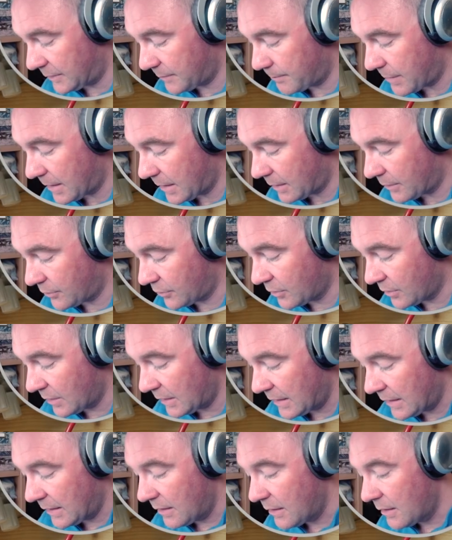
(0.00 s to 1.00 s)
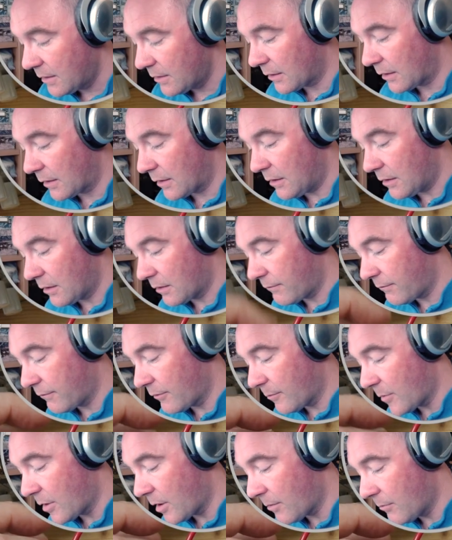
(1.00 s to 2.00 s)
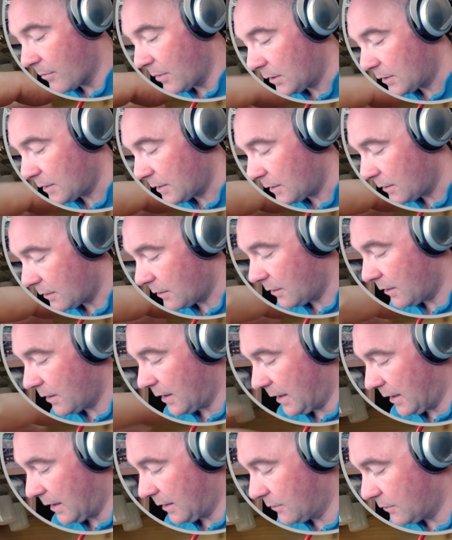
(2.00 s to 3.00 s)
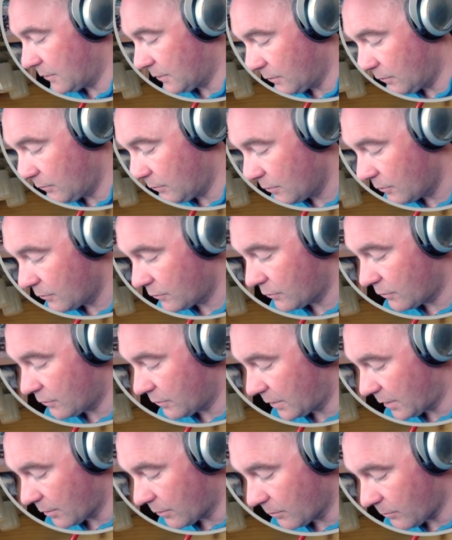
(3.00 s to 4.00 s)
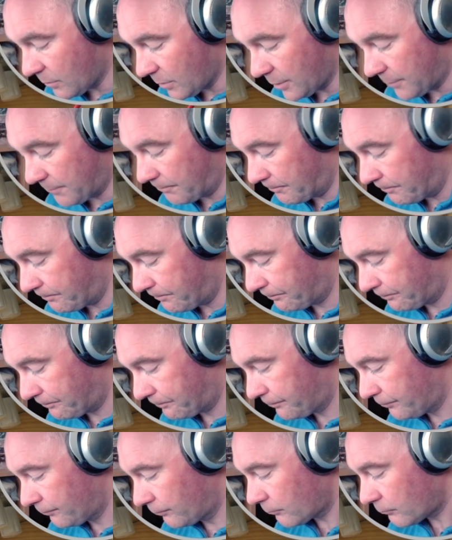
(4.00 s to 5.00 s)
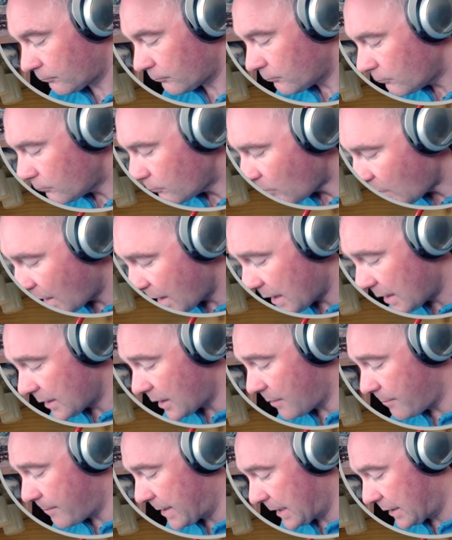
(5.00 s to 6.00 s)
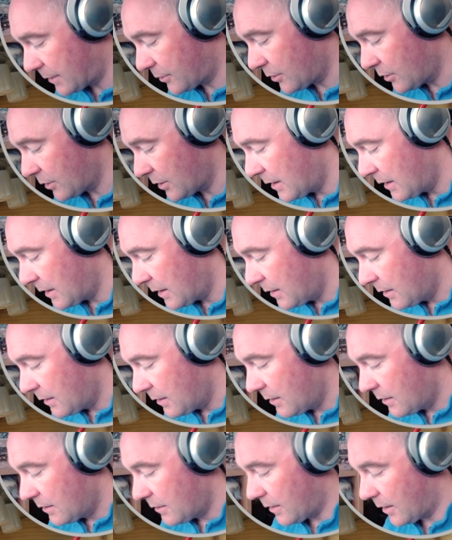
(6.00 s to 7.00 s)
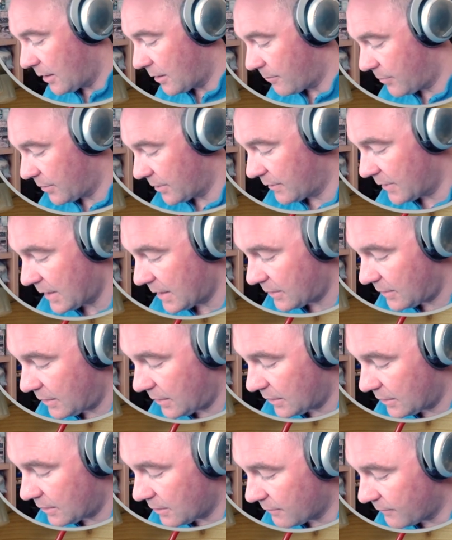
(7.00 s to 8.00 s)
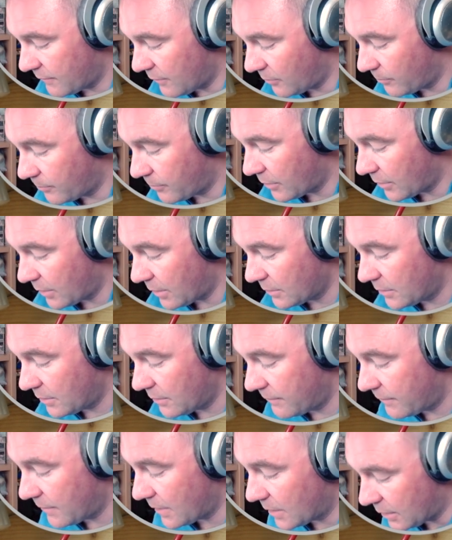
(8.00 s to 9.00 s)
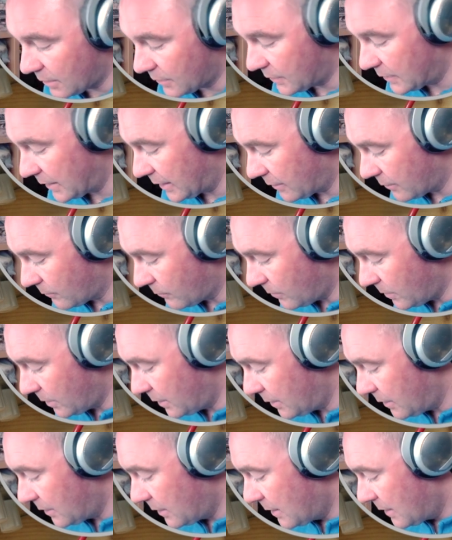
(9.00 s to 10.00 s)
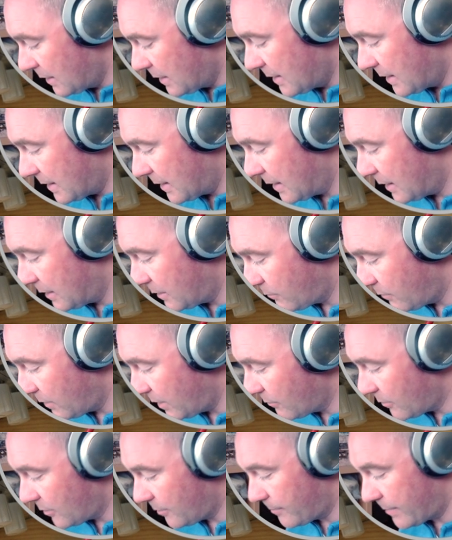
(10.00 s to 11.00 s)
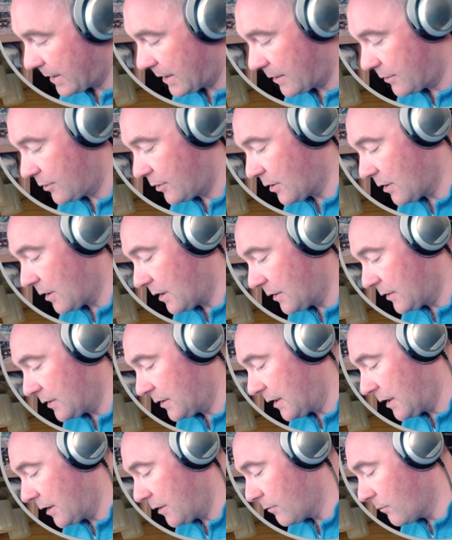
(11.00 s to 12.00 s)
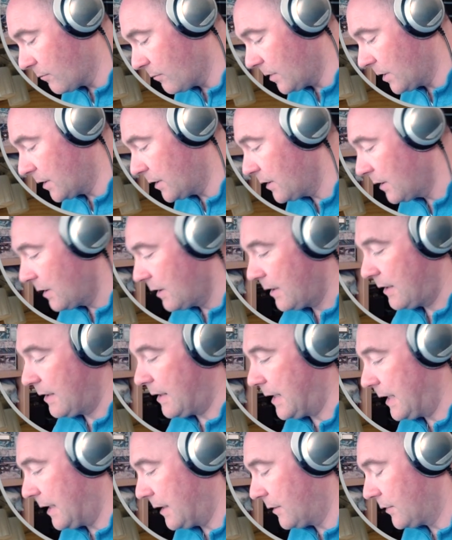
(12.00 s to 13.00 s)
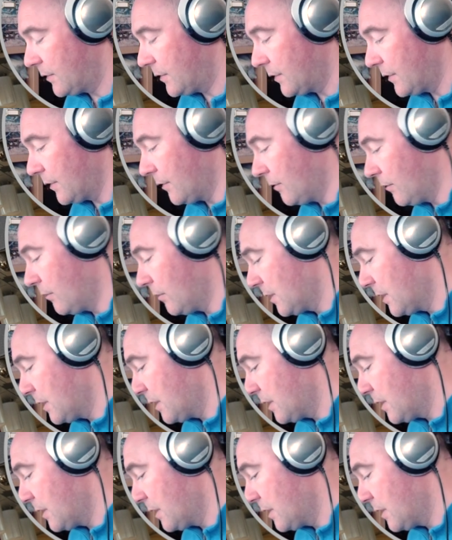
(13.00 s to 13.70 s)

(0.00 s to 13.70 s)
patch clock from our mult here into trigger 1. And I'll patch the output of that into the volt per octave on oscillator 1, and we will patch oscillator 1 into